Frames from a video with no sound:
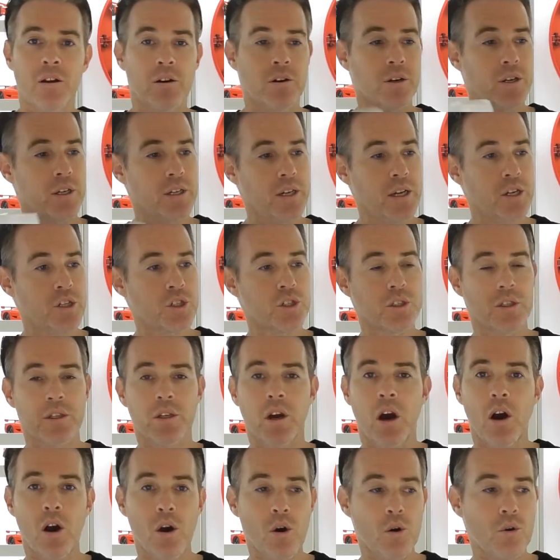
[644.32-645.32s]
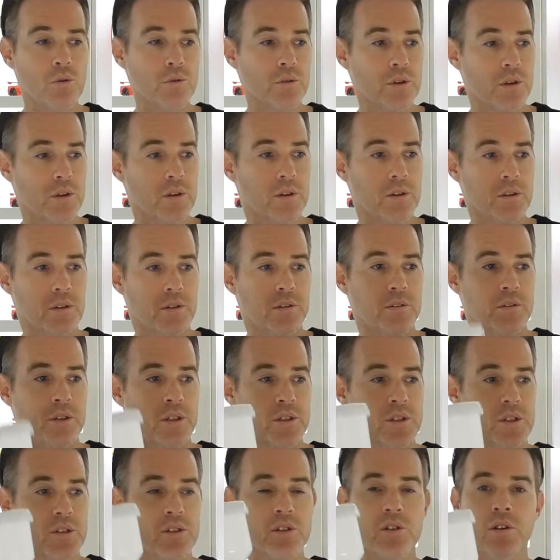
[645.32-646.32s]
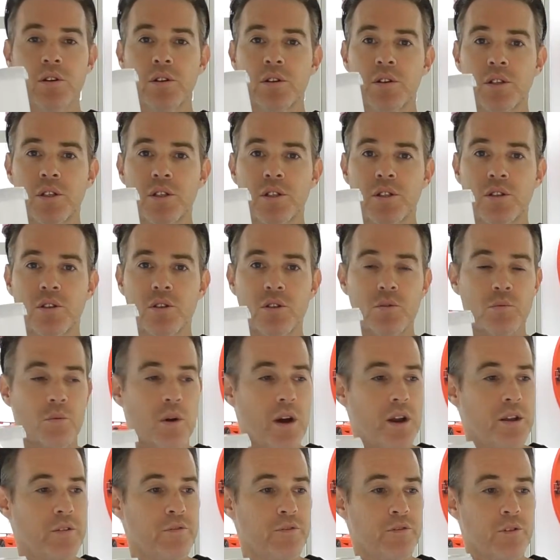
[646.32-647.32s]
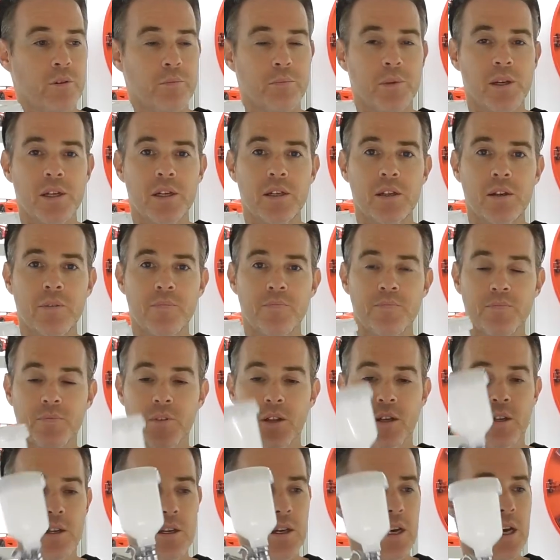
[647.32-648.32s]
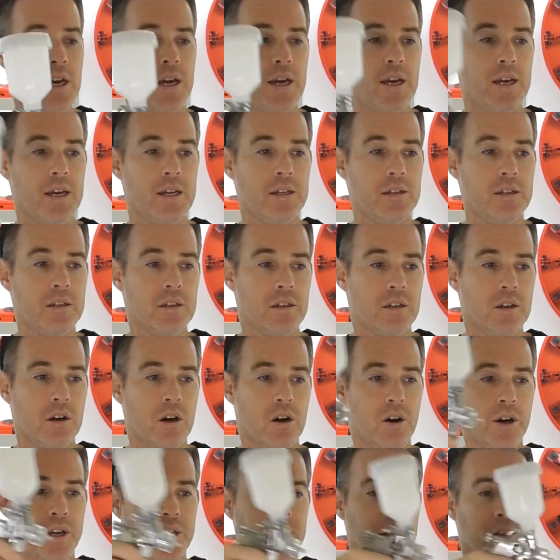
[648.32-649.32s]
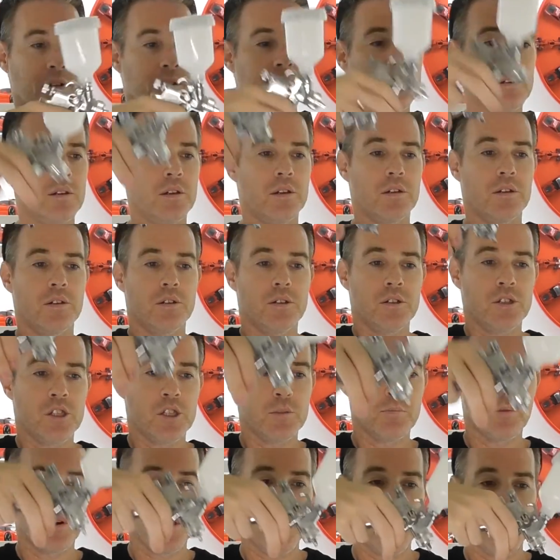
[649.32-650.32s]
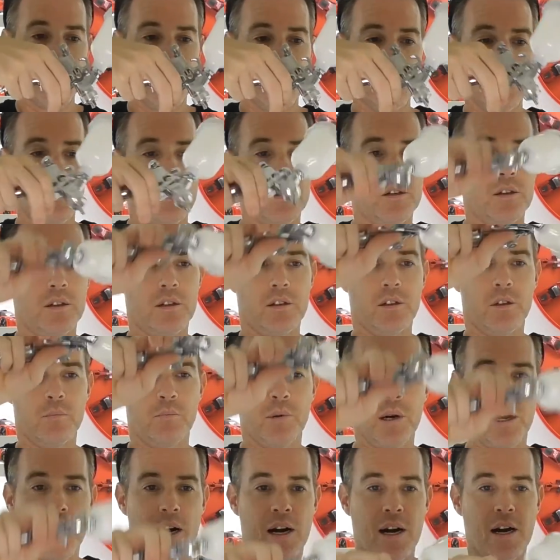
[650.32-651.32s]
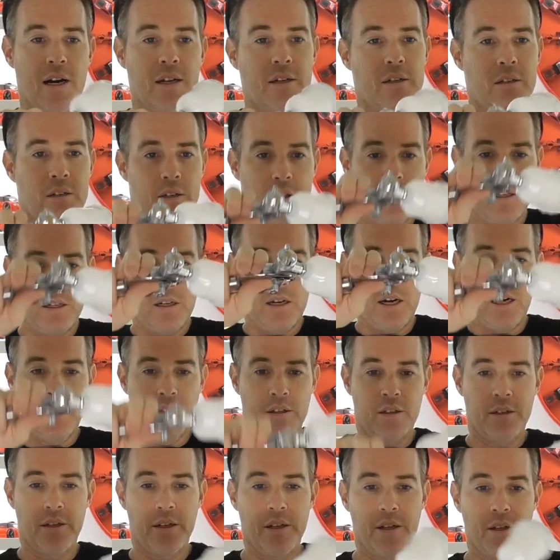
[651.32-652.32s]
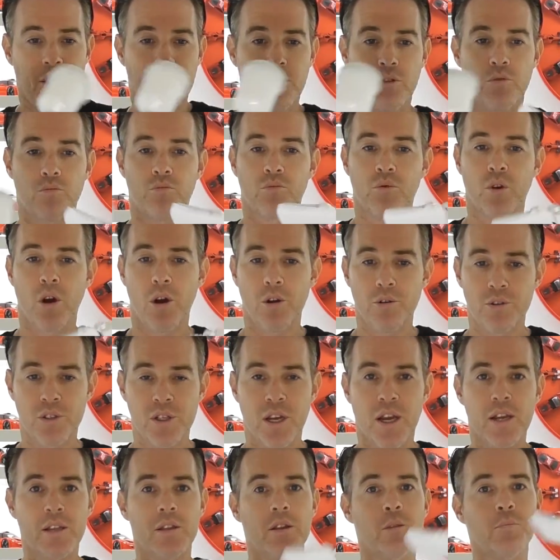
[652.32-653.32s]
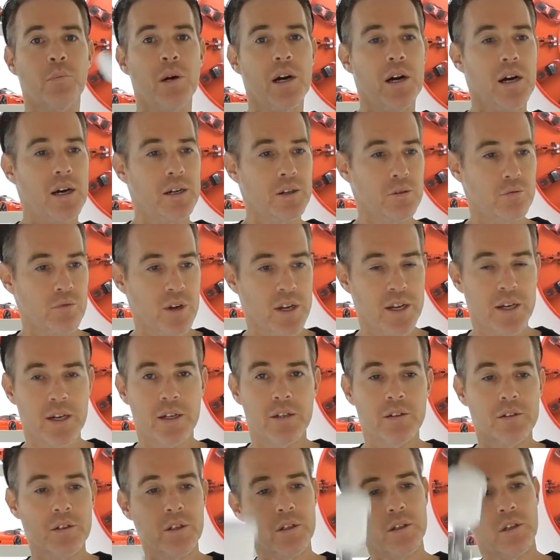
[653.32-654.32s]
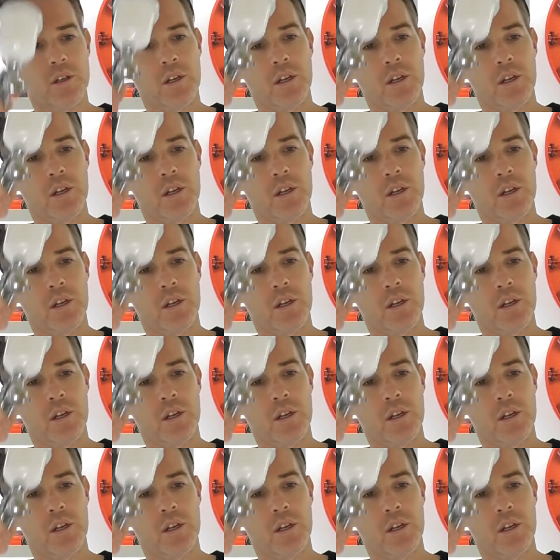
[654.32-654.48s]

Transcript: I can actually hold this a certain distance away from me and I can spray the part underneath, rotate the part around